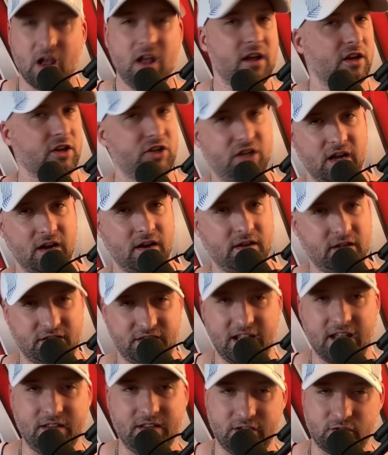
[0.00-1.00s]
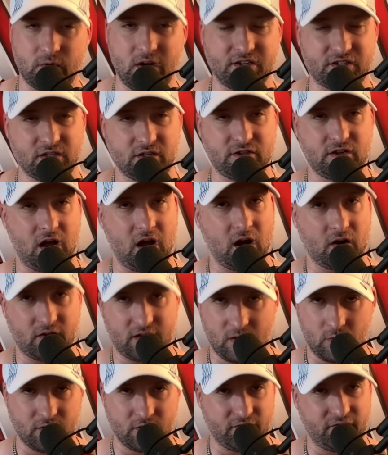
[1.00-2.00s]
Because you got to understand, these wrestlers are
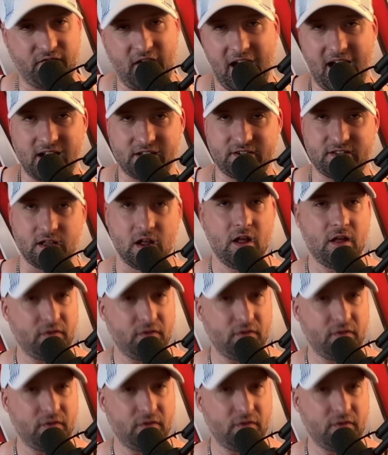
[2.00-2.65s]
going fast.